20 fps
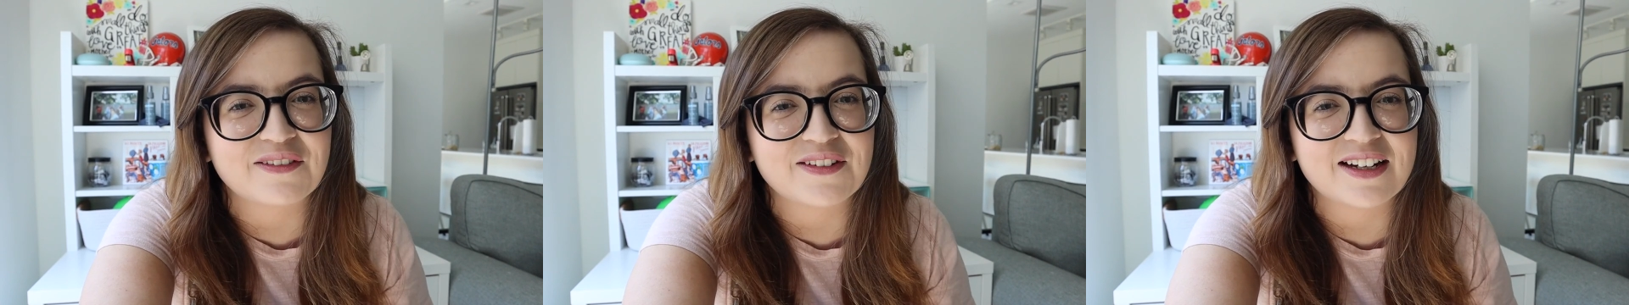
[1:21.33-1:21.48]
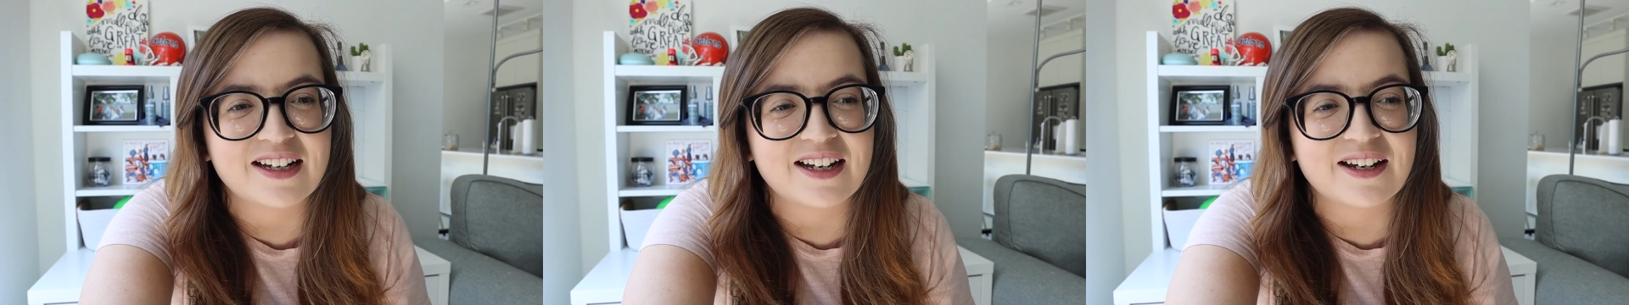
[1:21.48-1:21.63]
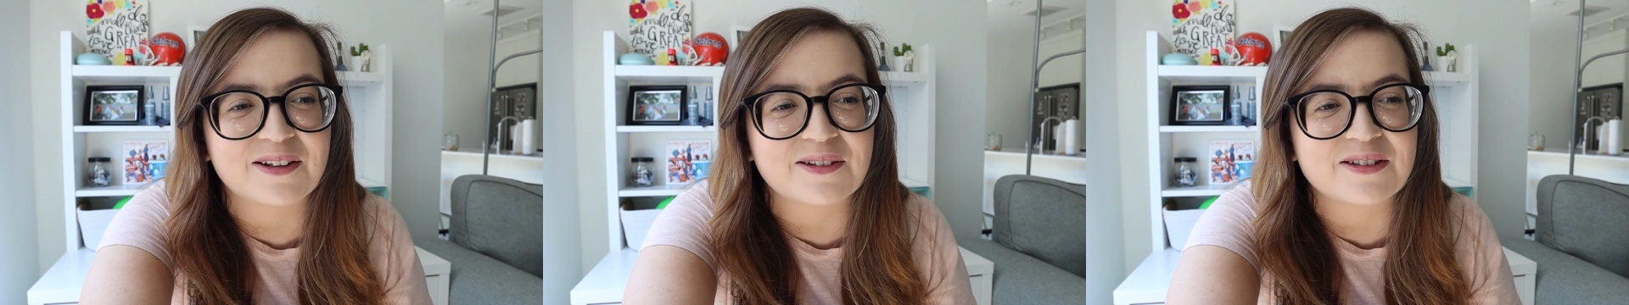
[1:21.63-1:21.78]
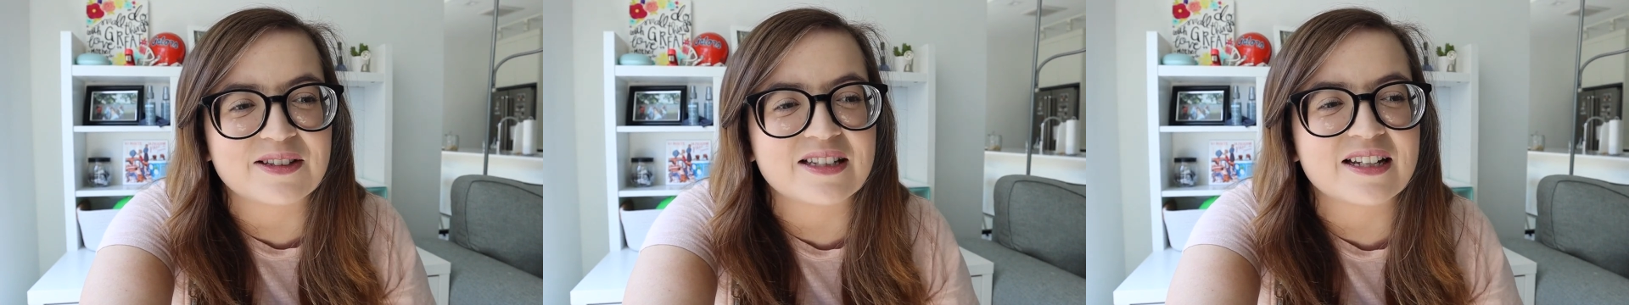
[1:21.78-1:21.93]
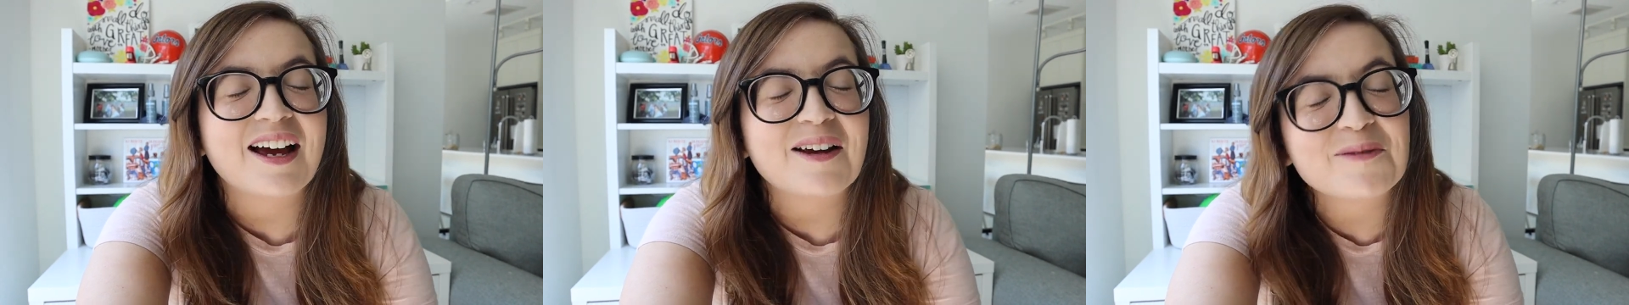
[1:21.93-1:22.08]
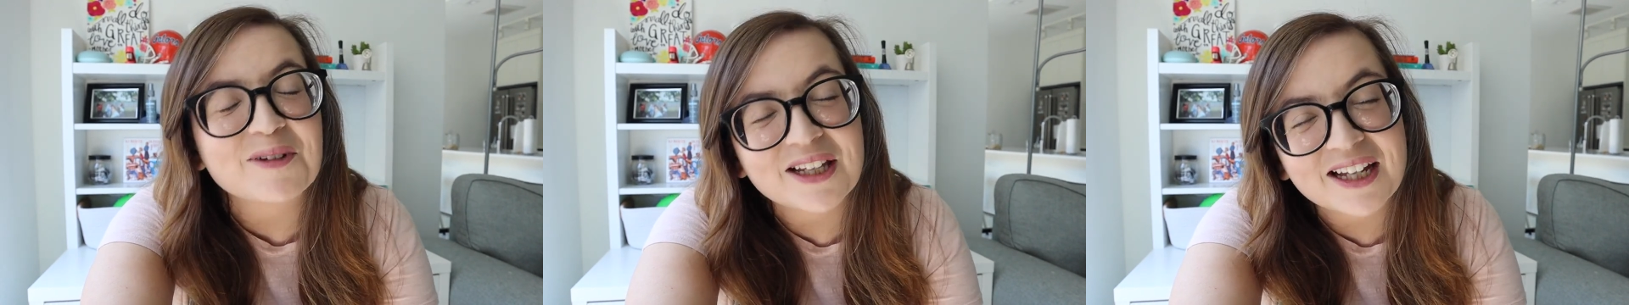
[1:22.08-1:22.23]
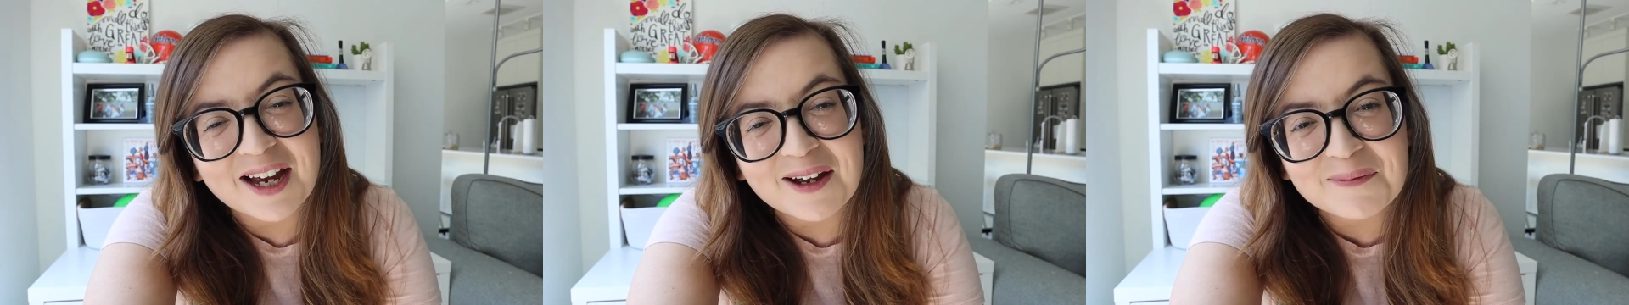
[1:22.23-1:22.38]
videos. I'm
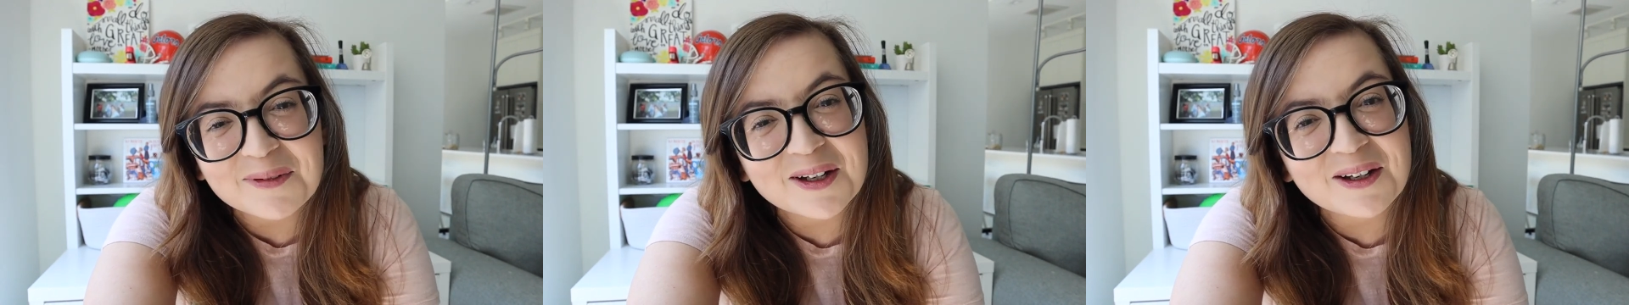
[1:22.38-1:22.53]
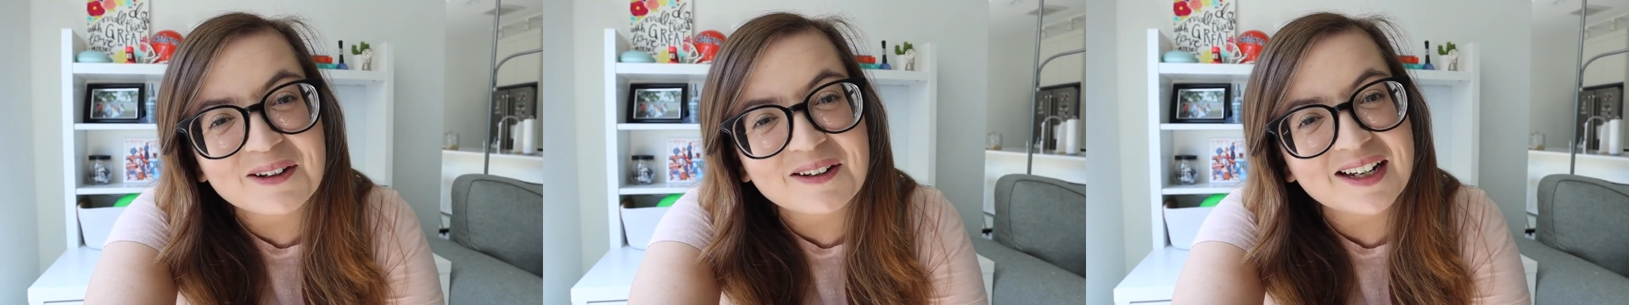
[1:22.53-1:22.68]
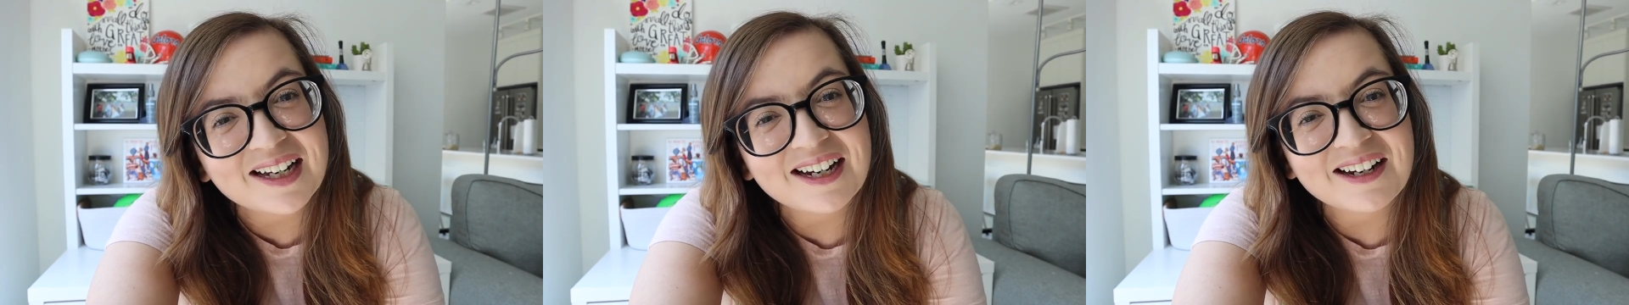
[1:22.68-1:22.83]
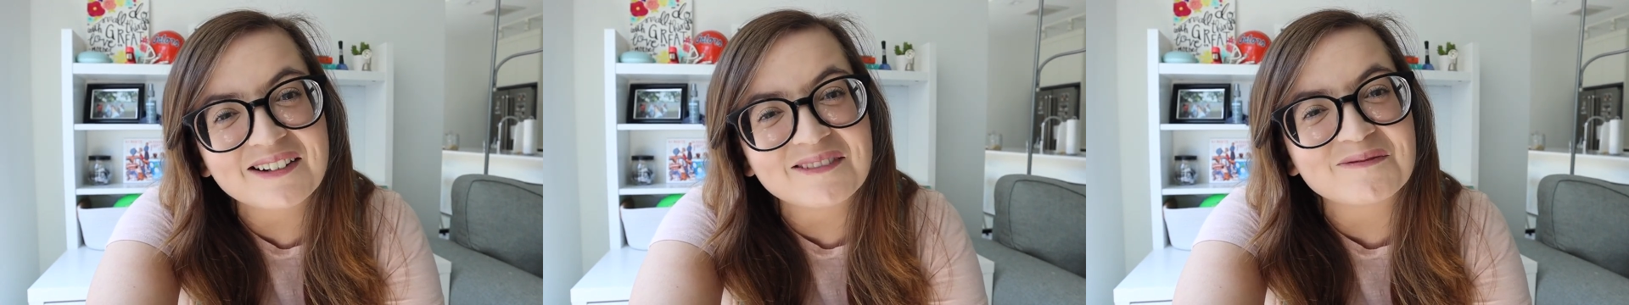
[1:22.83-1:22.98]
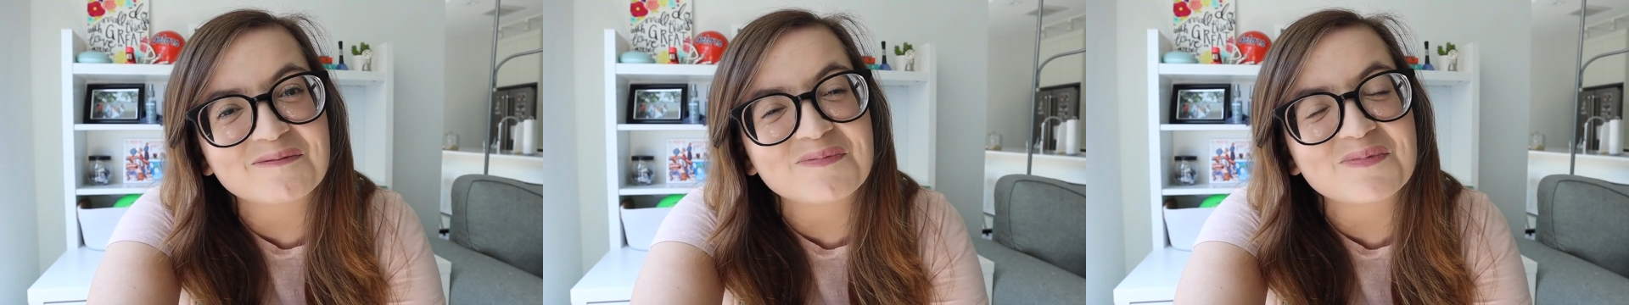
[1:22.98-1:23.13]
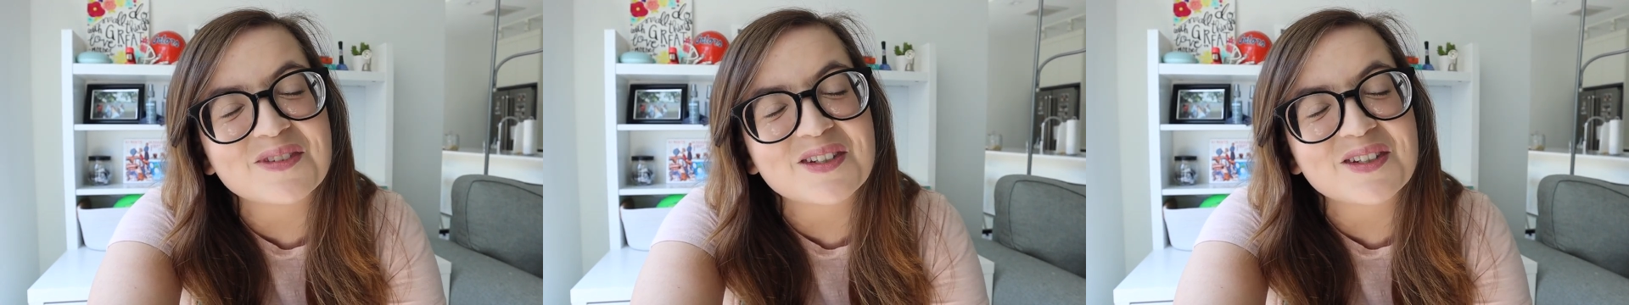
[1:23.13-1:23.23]
really happy you're here.